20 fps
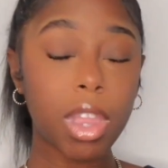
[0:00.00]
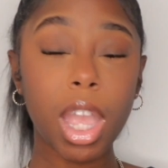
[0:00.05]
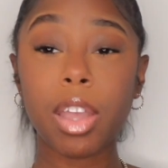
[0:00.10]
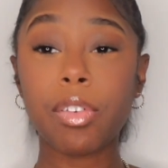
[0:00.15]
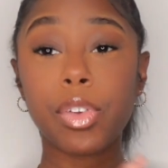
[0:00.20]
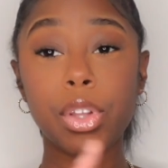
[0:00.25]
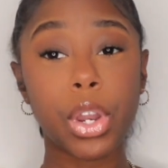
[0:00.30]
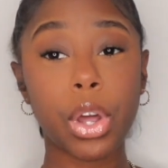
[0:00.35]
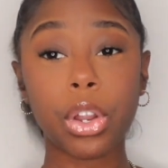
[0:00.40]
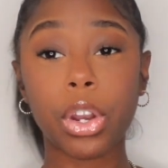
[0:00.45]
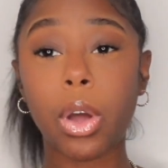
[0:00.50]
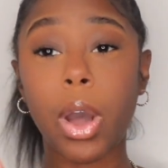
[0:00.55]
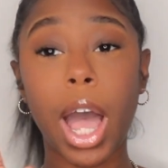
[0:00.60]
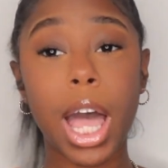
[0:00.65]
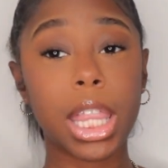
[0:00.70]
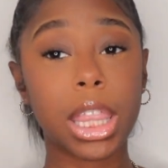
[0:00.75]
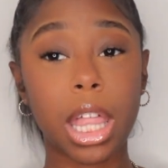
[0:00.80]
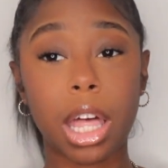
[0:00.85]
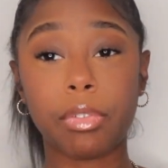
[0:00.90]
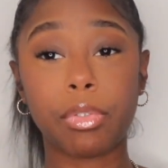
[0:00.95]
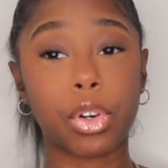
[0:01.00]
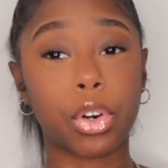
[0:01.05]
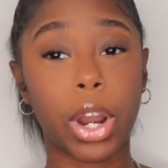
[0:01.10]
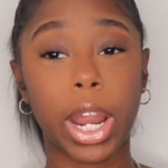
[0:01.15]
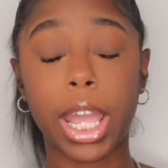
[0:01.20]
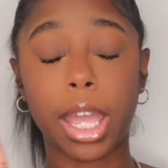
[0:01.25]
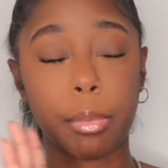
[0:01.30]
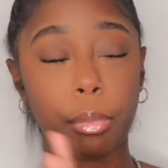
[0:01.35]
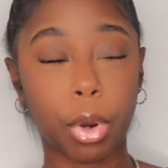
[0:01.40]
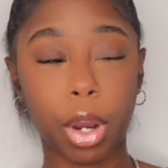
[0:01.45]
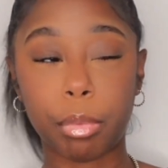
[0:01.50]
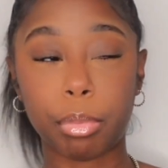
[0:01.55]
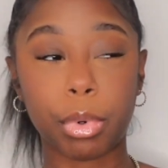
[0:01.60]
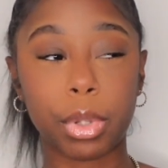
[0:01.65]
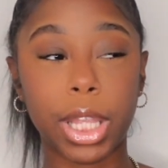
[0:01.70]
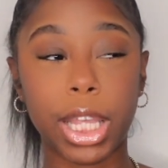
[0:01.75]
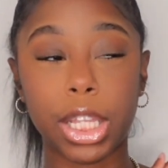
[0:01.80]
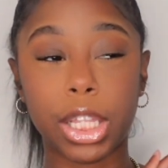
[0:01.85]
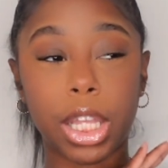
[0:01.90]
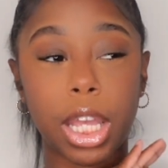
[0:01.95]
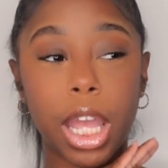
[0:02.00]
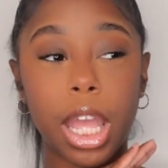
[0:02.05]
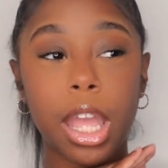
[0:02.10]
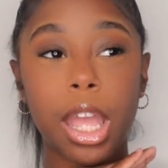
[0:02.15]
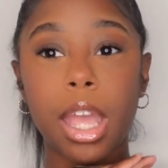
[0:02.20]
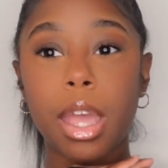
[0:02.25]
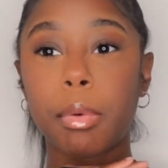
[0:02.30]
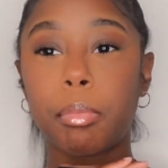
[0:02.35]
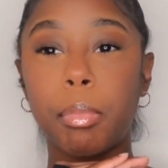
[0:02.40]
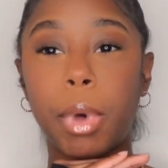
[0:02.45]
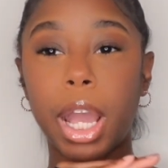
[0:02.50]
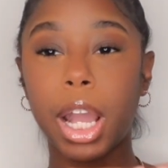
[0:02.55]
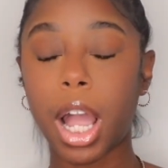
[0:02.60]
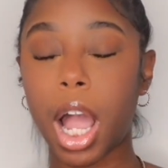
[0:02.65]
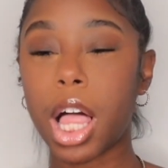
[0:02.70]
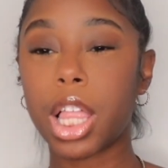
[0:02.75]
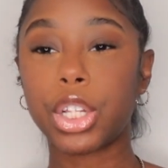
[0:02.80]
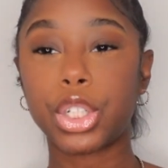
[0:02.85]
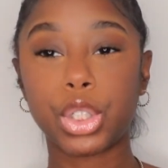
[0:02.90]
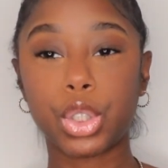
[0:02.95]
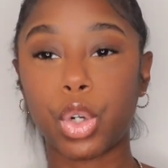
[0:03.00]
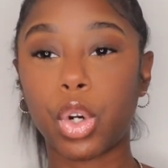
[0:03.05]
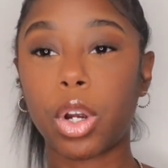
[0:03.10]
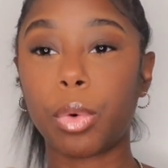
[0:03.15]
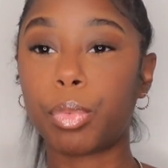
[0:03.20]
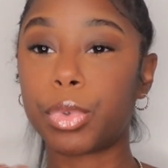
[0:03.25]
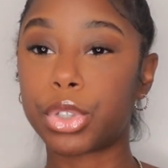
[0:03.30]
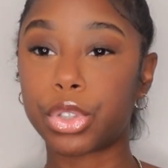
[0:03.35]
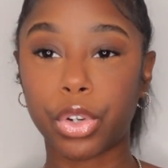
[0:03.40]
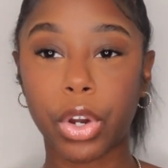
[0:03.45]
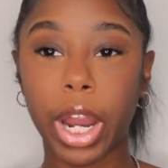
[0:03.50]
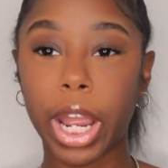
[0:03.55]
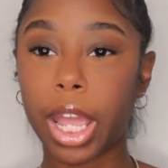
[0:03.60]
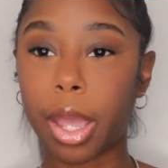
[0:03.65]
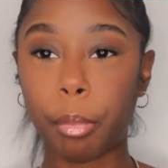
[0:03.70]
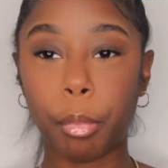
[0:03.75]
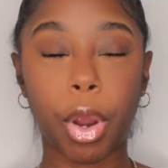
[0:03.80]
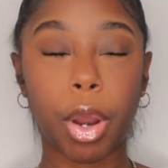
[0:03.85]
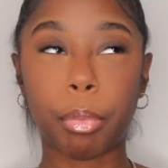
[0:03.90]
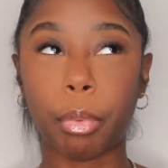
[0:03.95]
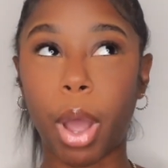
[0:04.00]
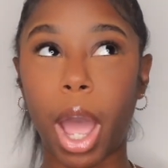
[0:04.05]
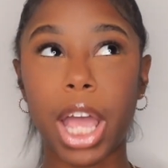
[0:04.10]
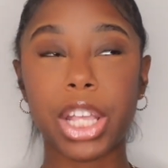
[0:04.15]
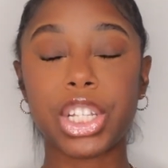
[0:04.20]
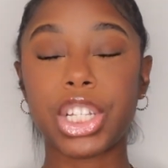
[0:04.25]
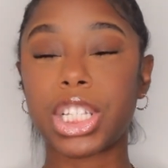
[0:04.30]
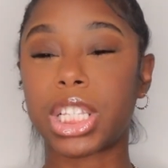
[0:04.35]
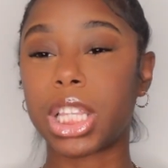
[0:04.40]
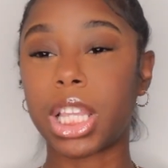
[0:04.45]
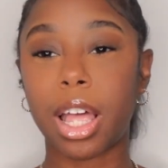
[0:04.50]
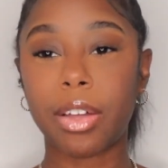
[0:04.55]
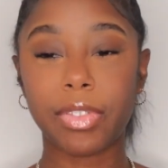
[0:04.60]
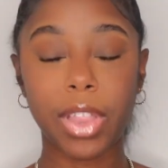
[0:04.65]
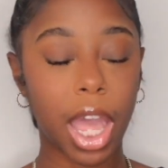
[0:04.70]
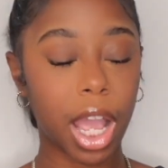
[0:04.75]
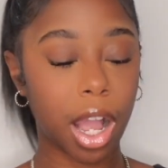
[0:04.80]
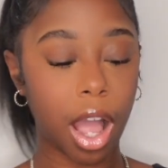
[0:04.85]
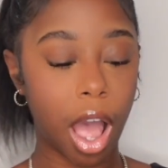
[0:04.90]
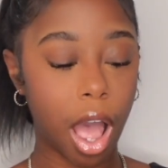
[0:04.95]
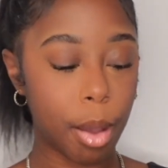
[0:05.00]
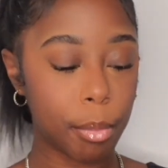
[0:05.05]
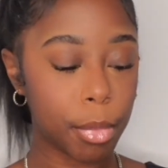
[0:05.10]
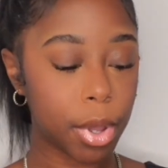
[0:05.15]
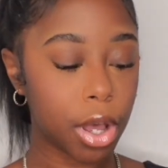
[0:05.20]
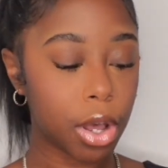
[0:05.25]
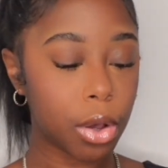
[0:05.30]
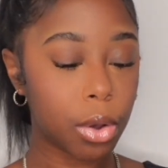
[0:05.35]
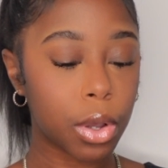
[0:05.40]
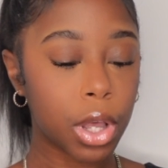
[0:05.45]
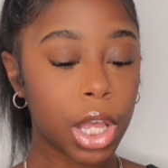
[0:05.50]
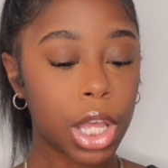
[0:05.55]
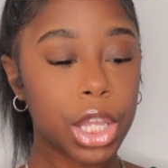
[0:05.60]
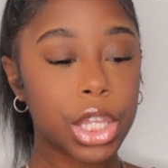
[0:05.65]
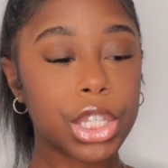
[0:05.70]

if you don't know, I love gray and purple. Like, my college dorm was gray and purple. I just love that combo.